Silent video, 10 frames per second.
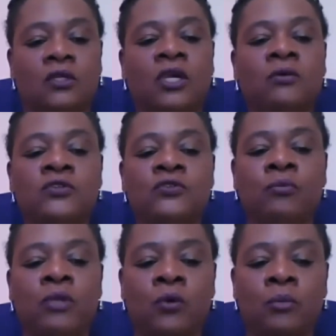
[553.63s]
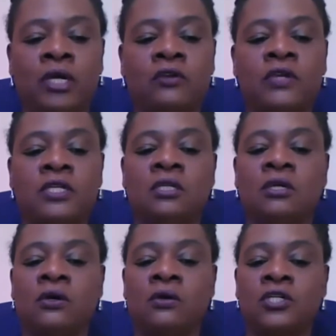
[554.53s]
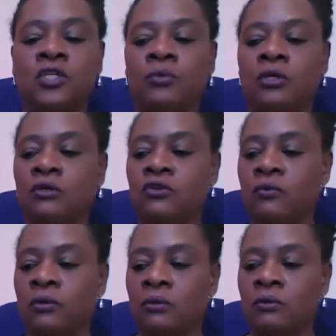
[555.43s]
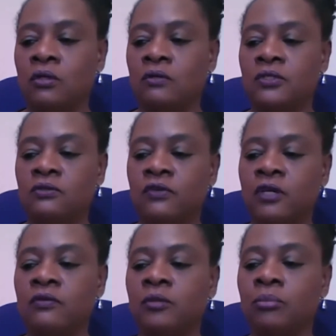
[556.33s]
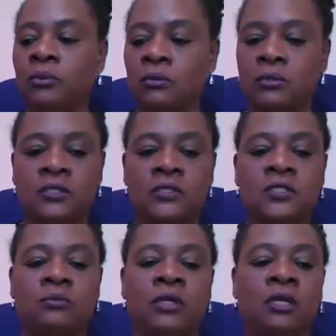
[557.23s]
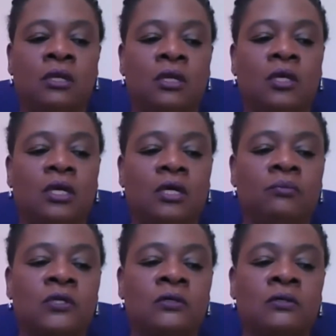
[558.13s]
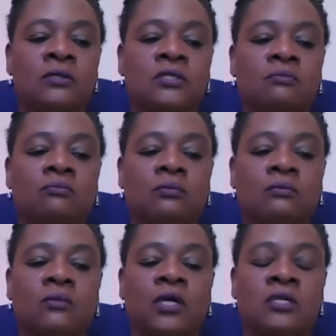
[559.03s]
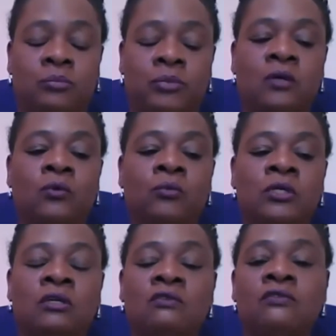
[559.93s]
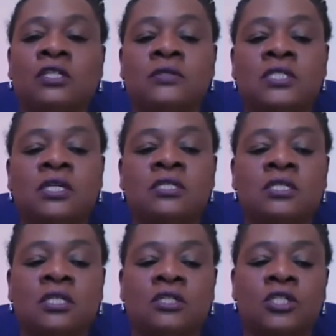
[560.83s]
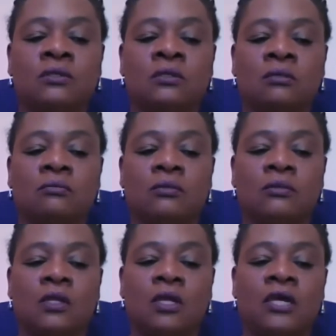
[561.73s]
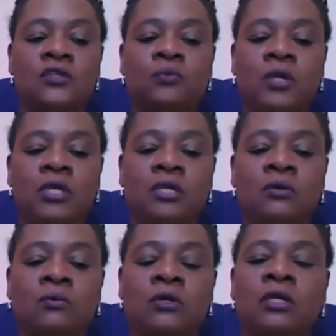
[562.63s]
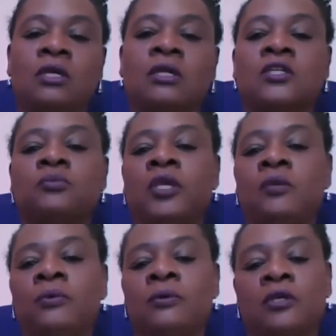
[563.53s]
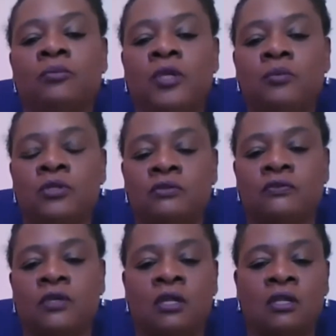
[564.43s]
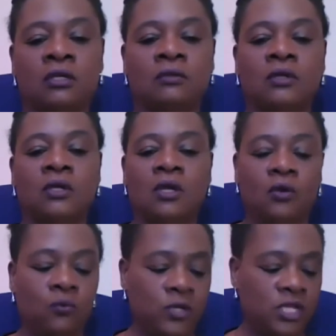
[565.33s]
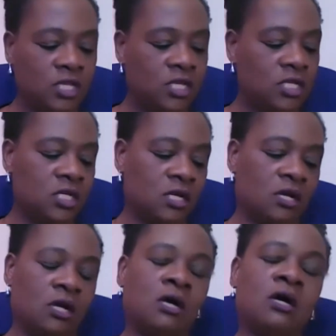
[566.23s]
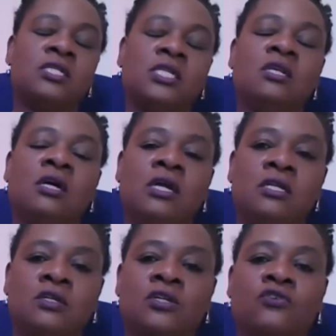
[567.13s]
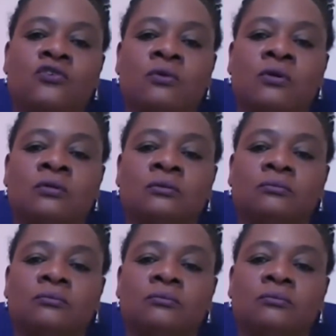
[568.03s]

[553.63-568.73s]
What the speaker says: Co-ops for me were about creating ownership and control. This is very important to me because as a Black woman, in fact, I'd say it's essential. As women, working class people, and people of colour, we are denied control.